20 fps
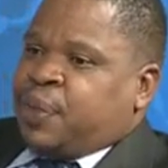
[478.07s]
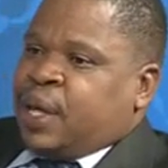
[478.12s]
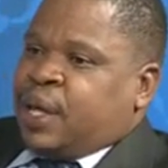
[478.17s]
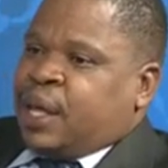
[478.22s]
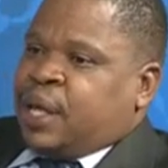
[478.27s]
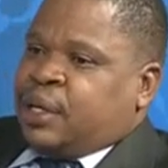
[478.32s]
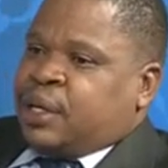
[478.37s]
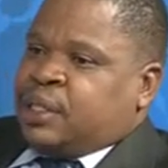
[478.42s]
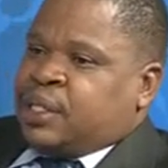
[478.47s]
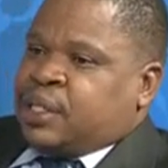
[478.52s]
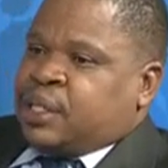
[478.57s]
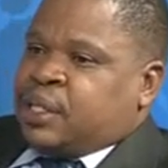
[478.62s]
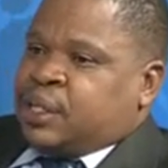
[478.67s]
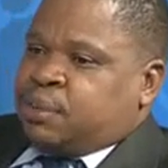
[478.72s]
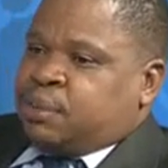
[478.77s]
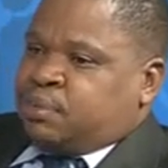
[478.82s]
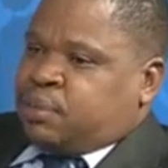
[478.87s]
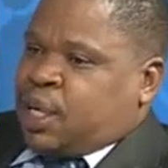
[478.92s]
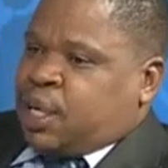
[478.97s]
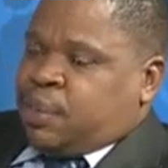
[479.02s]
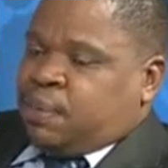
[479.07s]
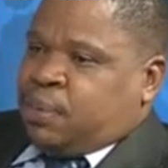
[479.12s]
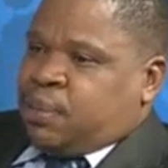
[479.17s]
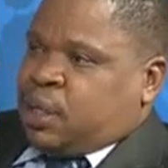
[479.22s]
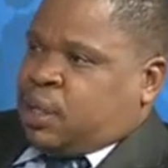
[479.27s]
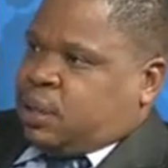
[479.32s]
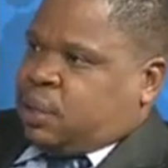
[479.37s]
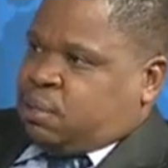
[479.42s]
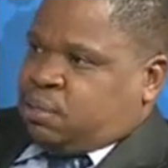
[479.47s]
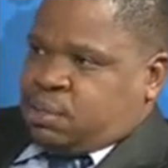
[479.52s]
and
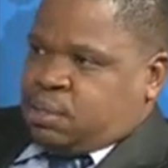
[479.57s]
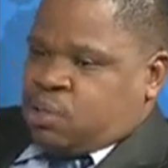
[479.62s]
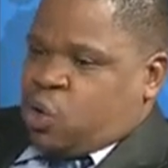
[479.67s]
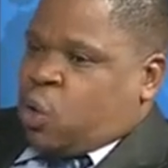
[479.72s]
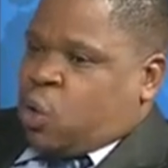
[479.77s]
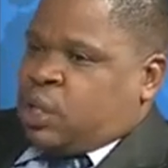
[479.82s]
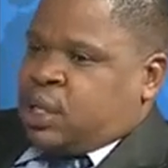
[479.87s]
or